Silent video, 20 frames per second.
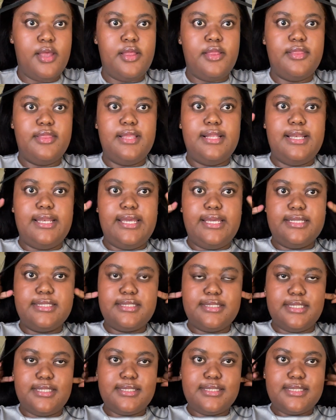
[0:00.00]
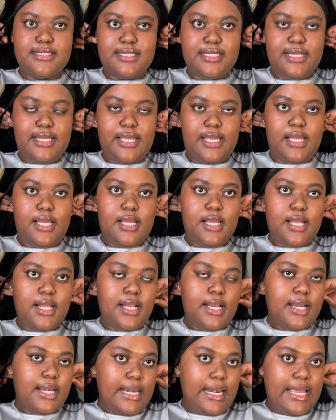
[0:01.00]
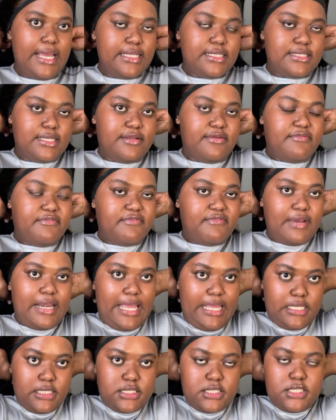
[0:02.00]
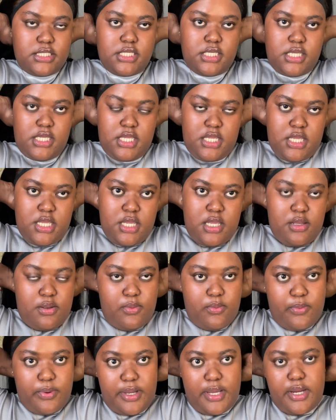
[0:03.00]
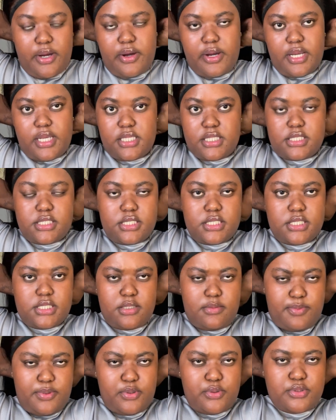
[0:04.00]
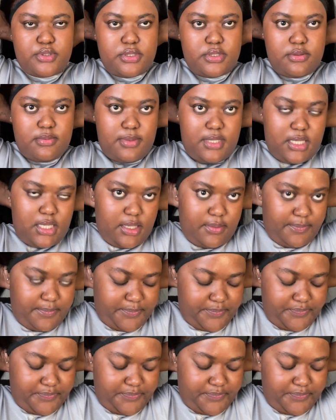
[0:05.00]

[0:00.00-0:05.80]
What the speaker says: the lace is sitting nice and flat where it's supposed to be.